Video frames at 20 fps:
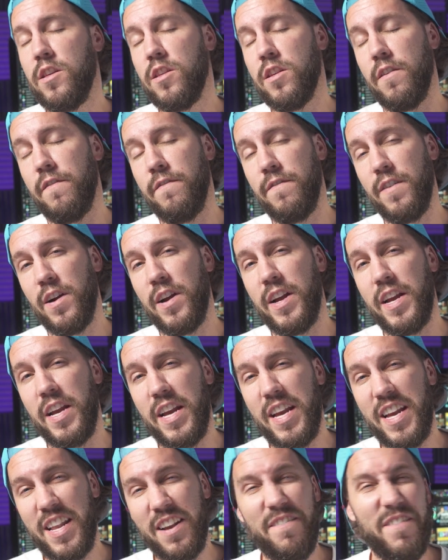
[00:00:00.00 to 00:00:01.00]
is a very
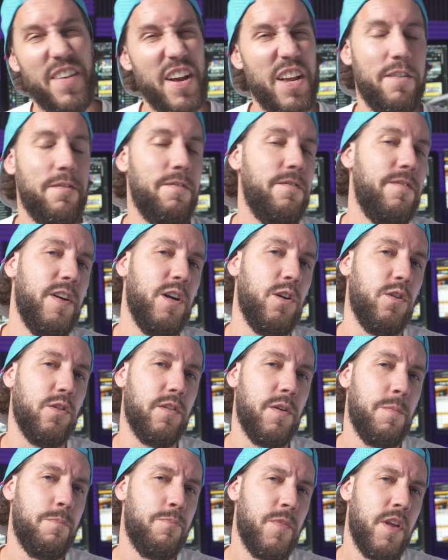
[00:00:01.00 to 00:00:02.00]
innovative field.